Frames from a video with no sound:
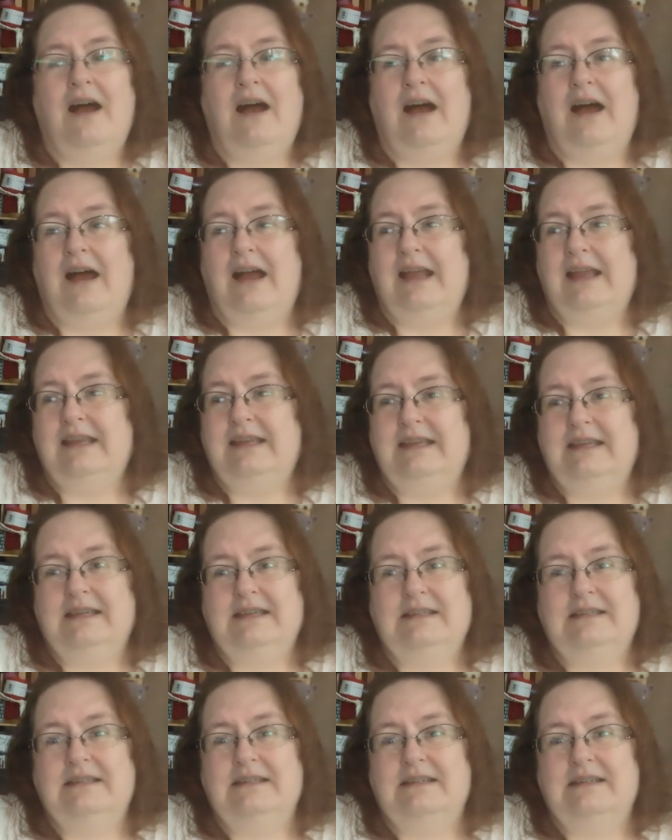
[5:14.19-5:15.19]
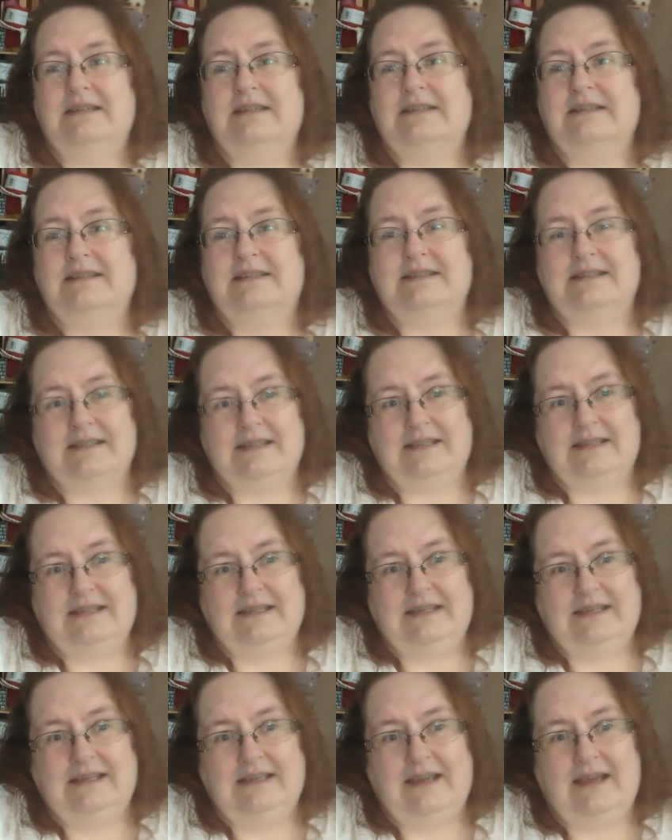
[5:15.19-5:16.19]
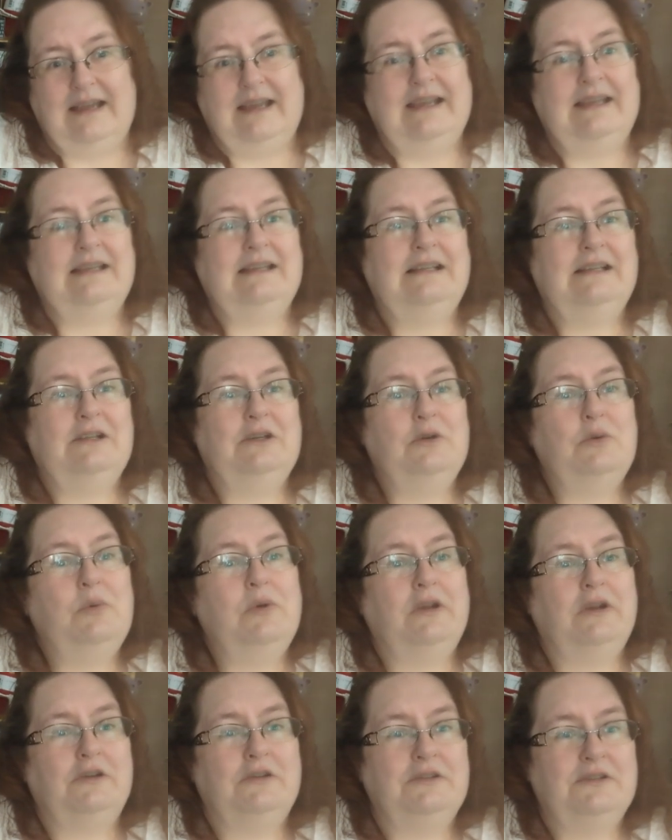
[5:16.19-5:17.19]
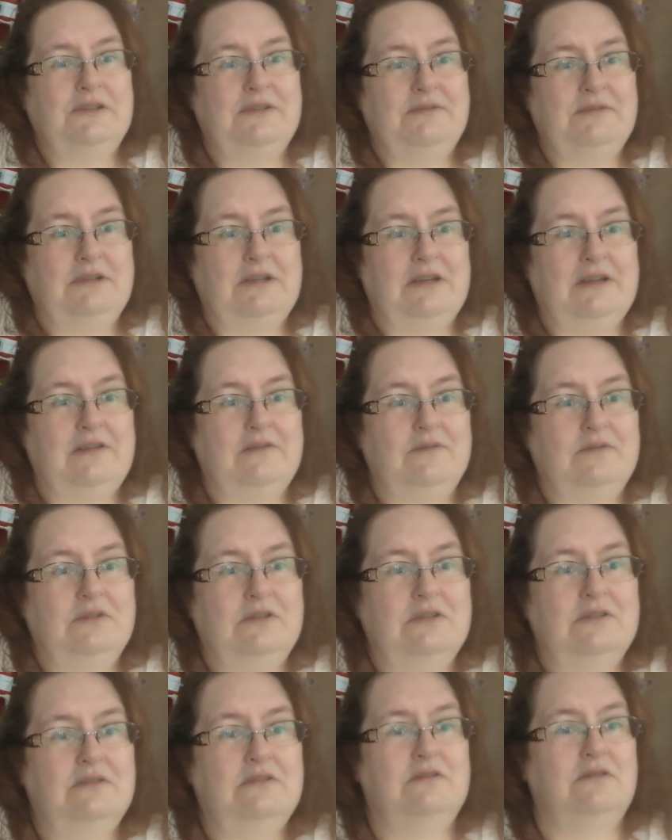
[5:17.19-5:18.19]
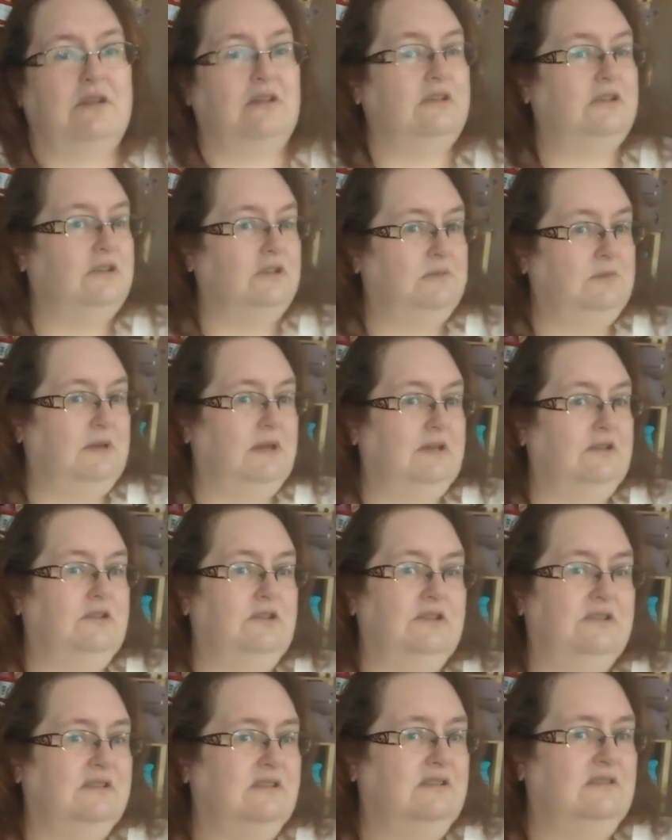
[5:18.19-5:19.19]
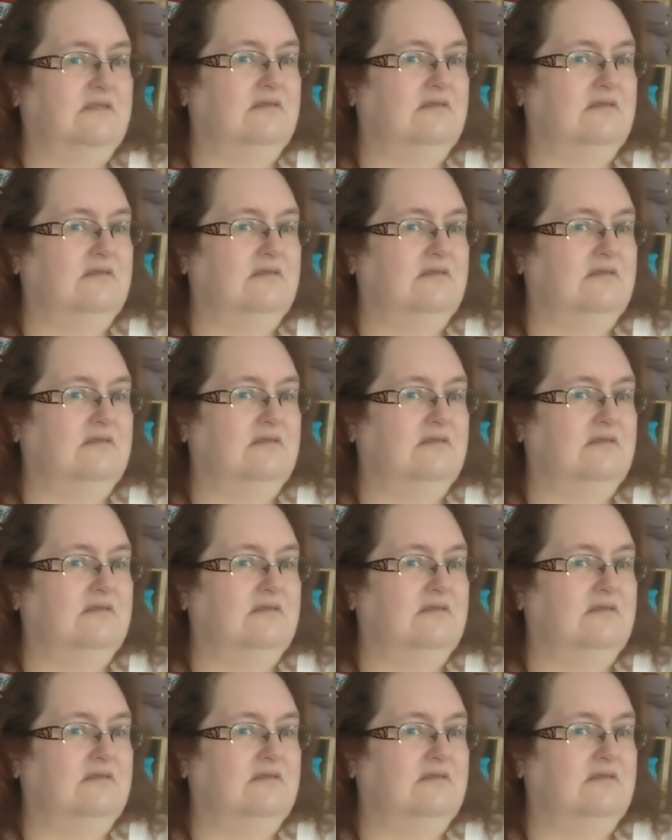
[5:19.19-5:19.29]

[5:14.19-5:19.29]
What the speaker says: I get silly. I get a little weird sometimes. Not too bad, just,